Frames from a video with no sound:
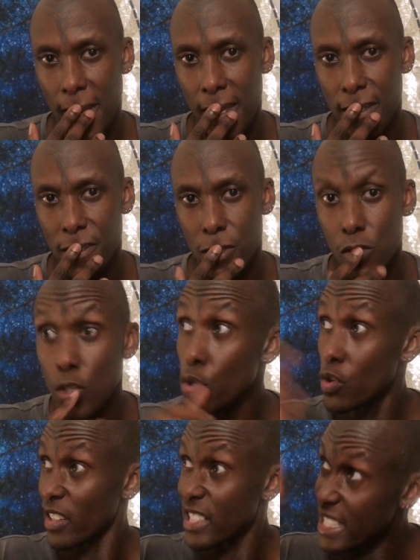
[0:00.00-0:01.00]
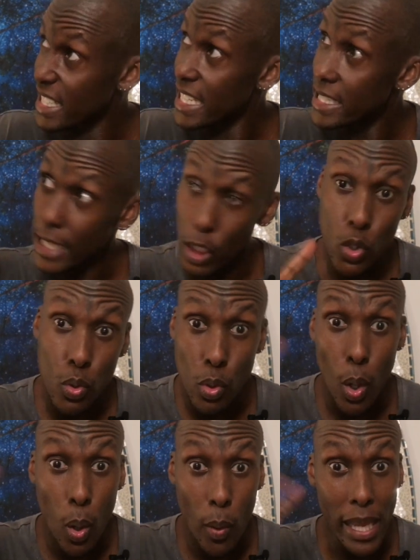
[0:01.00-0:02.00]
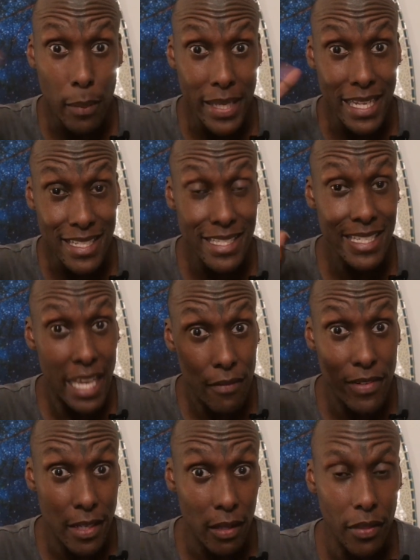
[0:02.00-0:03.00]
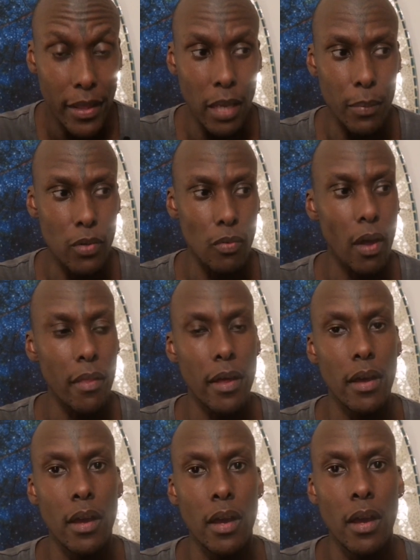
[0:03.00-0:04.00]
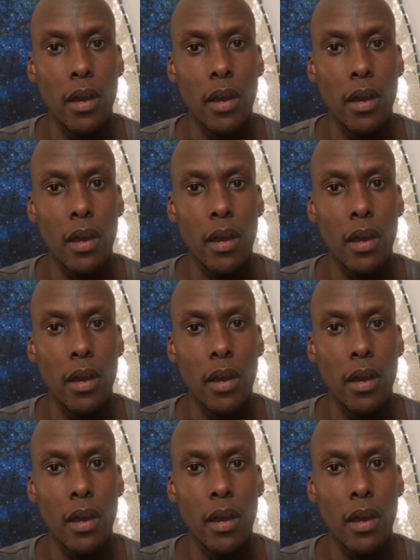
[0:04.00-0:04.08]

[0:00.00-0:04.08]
It is you not needing to know A, B, and C every single thing, but rather,